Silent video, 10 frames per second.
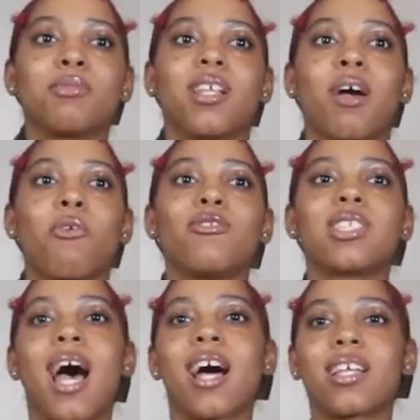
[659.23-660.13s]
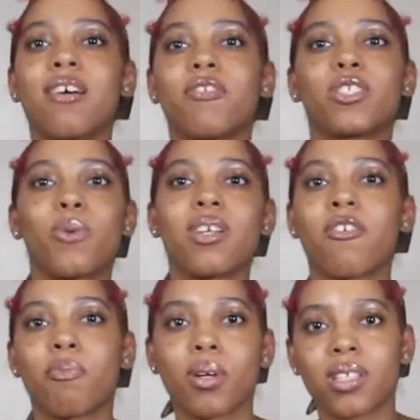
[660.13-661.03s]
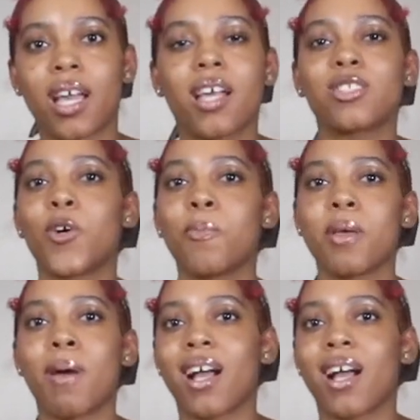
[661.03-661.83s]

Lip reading: me like what was the highlight of your 20th birthday, it's gonna be my